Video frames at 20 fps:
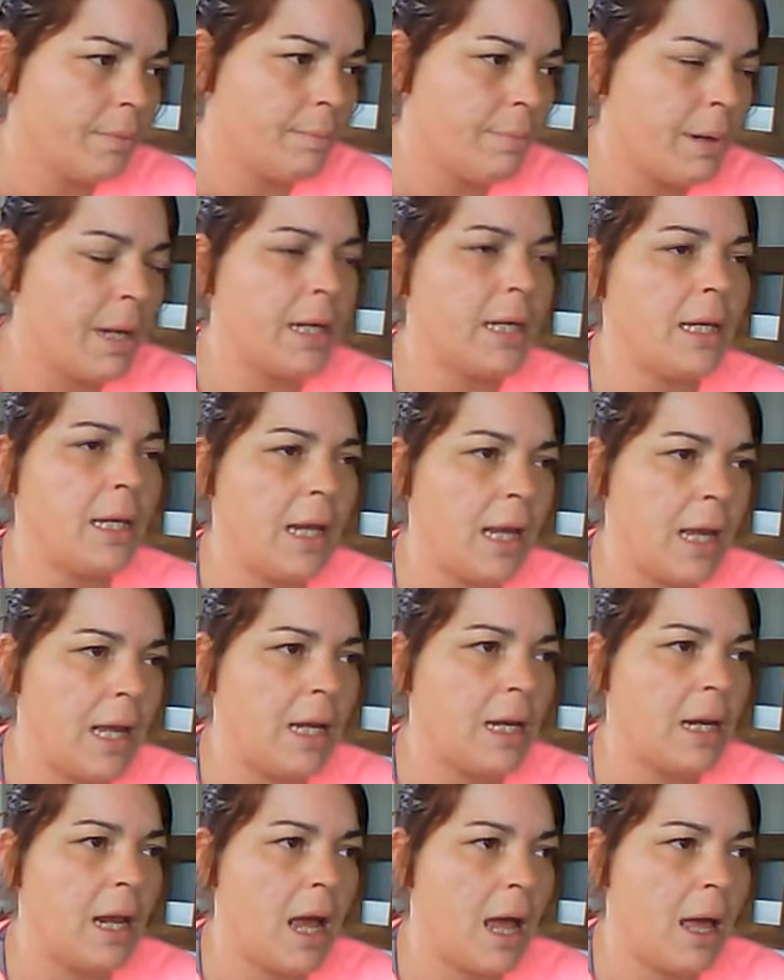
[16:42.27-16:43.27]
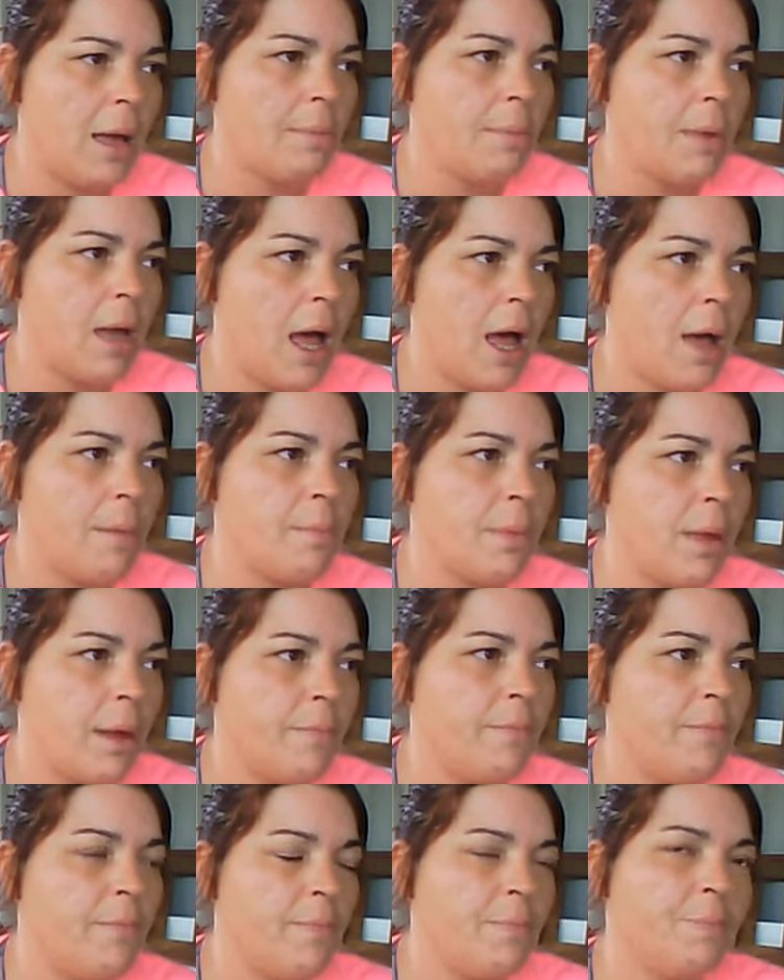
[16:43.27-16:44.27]
but yet um, I'm
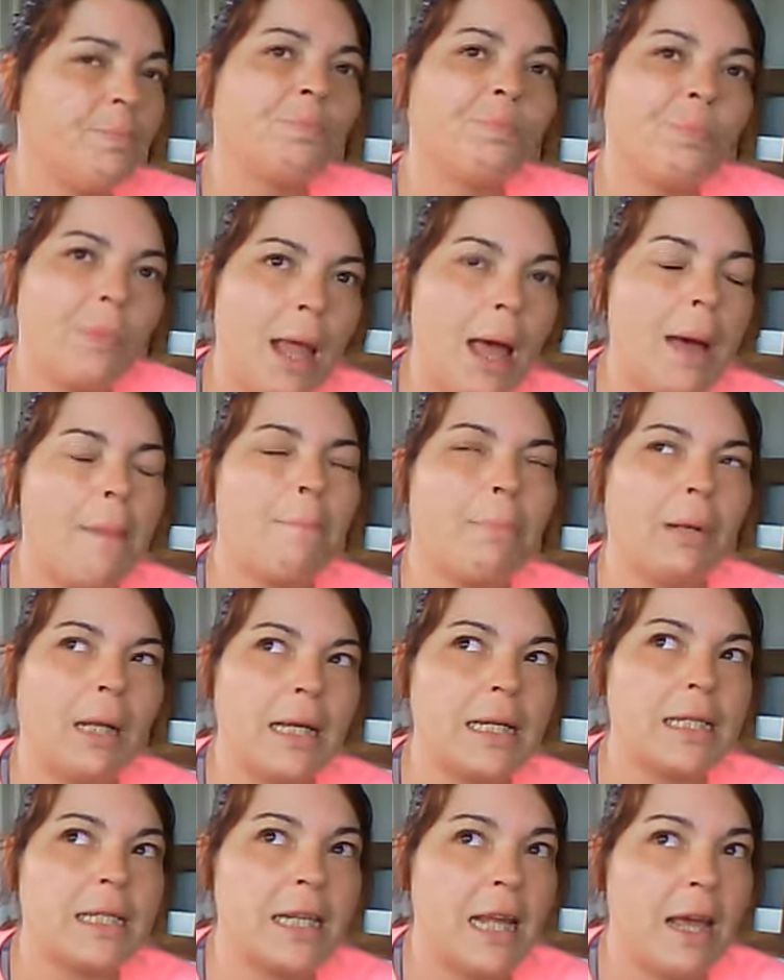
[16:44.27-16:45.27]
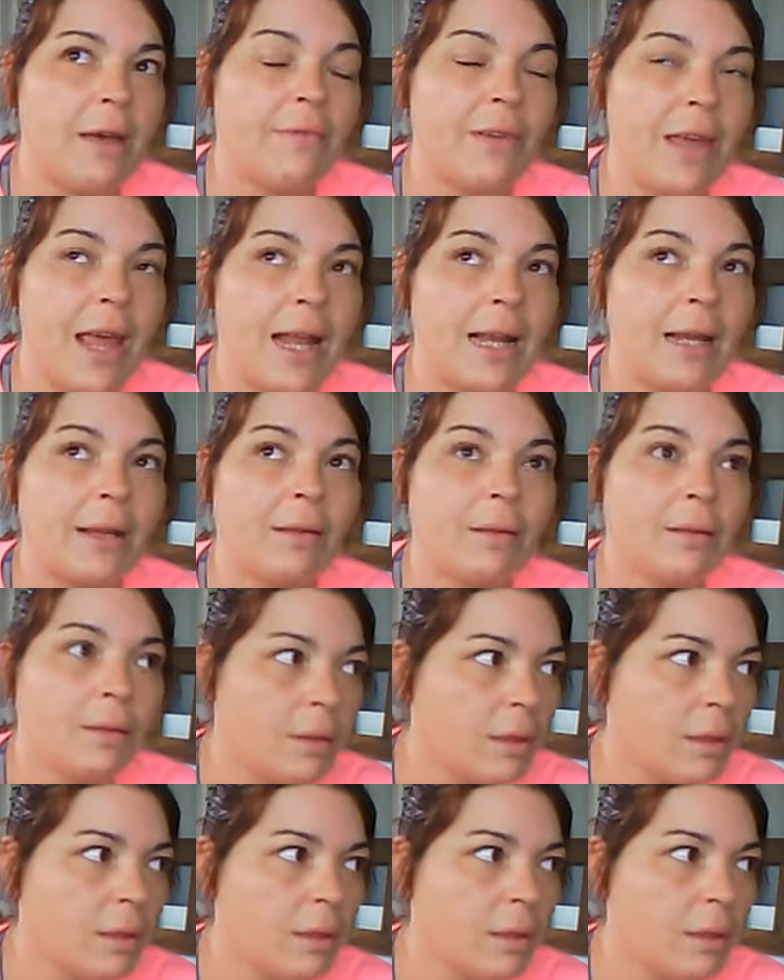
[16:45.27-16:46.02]
I'm I'm blessed to have had a